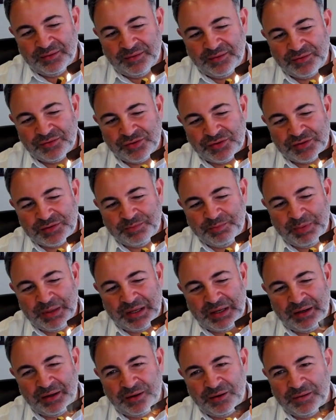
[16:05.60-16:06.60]
Just
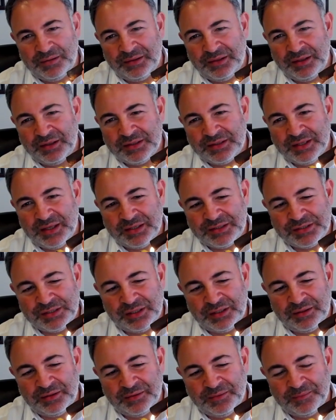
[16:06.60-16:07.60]
barely
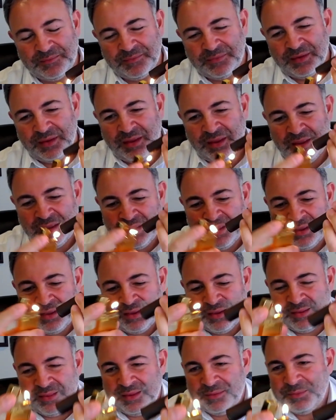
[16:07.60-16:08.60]
touching.
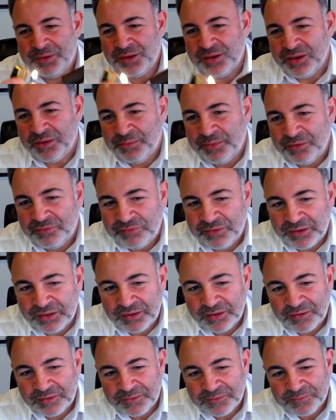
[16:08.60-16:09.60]
Let me come over
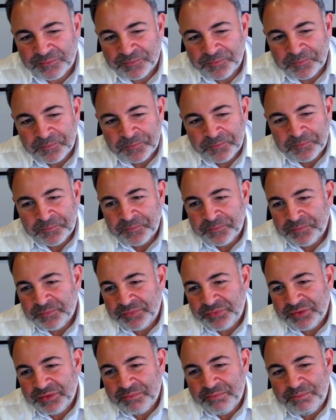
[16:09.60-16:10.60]
here.
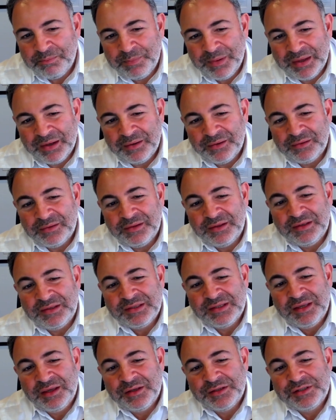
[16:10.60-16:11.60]
Barely
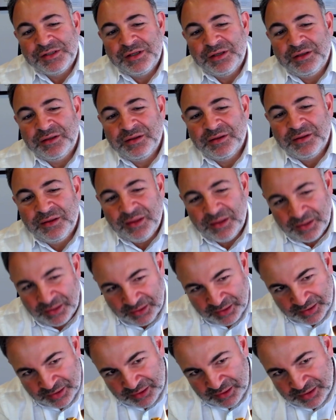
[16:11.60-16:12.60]
touching
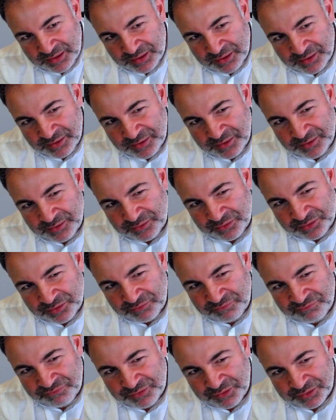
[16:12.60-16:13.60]
the
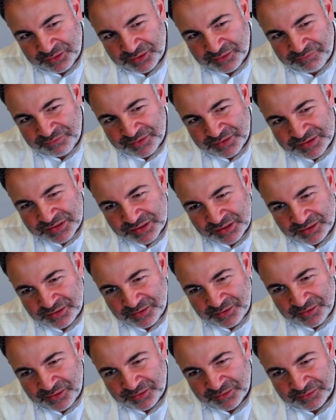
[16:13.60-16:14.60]
foot of the
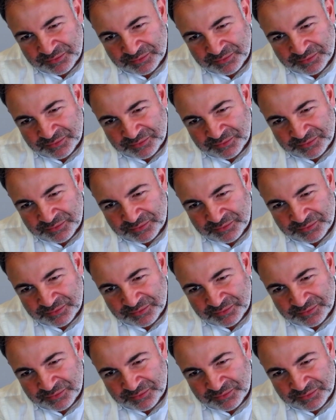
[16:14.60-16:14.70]
cigar.